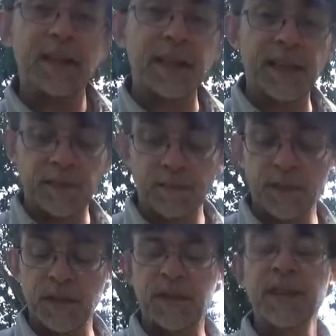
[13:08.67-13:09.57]
thing
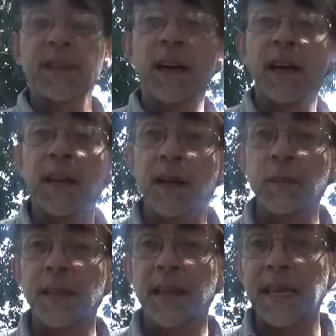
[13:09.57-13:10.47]
that did not
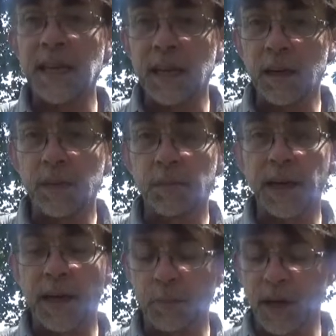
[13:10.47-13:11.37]
come in the kit,
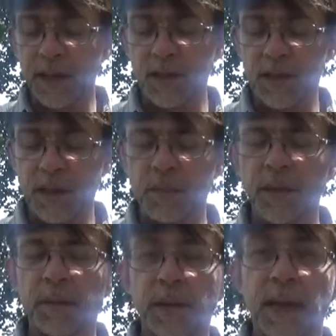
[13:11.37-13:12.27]
but I bought it
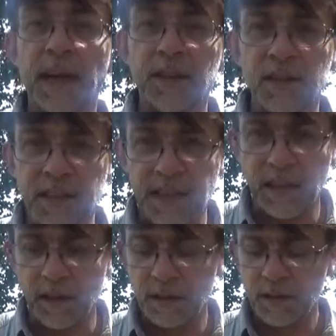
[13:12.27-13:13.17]
separate at
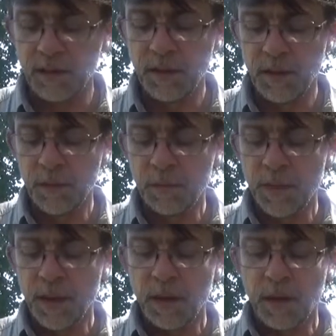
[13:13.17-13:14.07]
sale
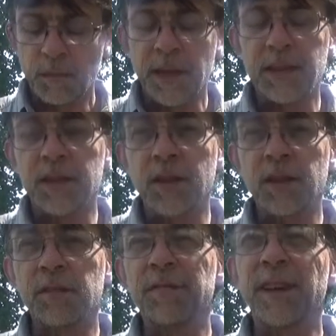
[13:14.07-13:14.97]
because I
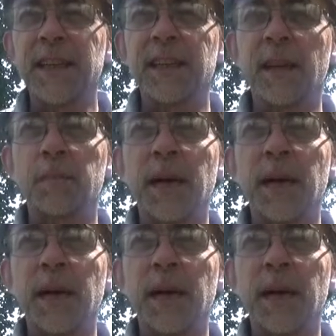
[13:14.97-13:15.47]
couldn't find it at